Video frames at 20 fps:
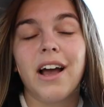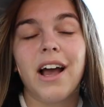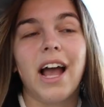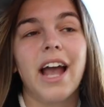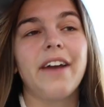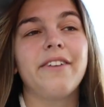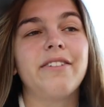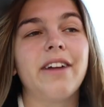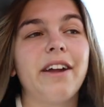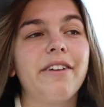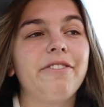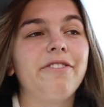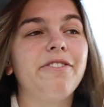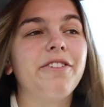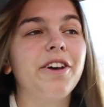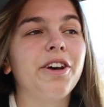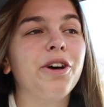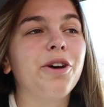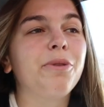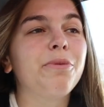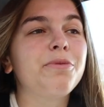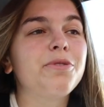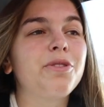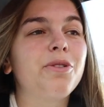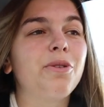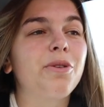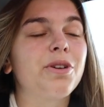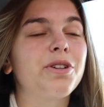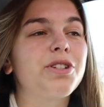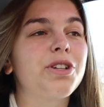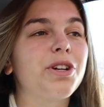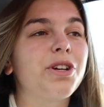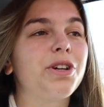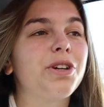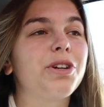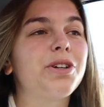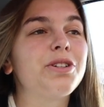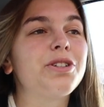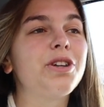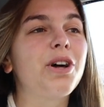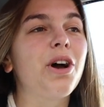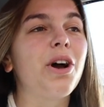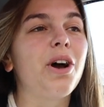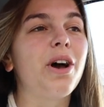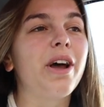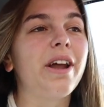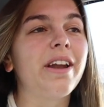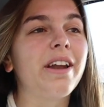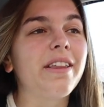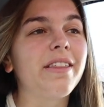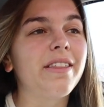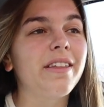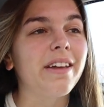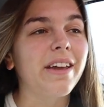I have not filmed or turned on